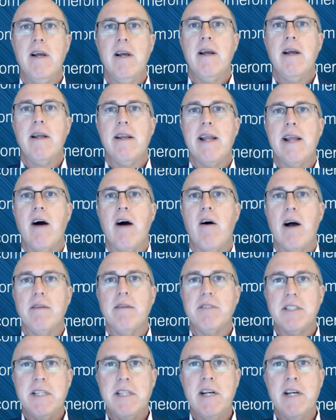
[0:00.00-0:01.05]
Now, I've
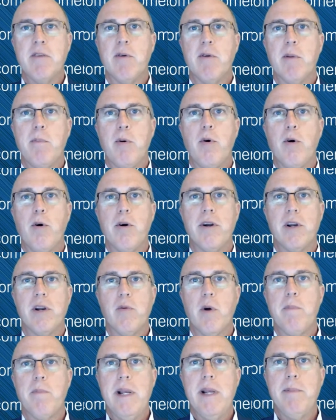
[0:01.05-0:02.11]
seen it reported
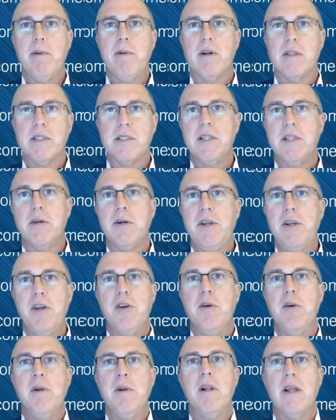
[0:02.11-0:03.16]
where people are still
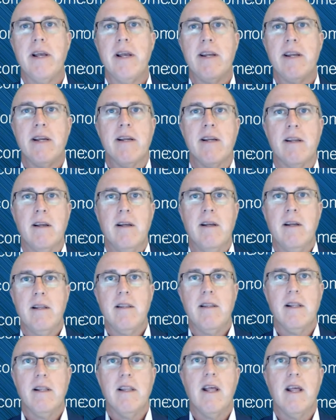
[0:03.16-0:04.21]
accumulating
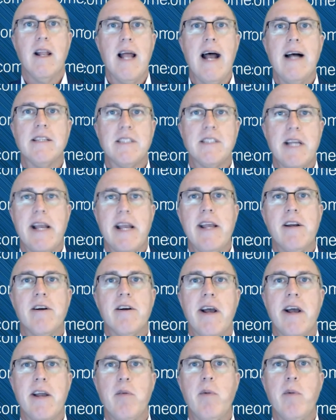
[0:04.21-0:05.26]
the, the last eight or
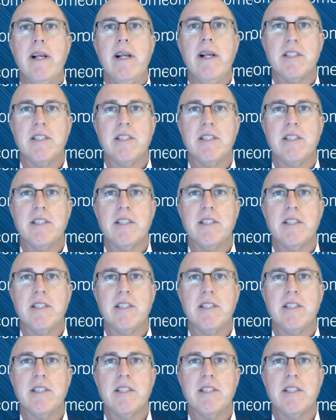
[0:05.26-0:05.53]
nine weeks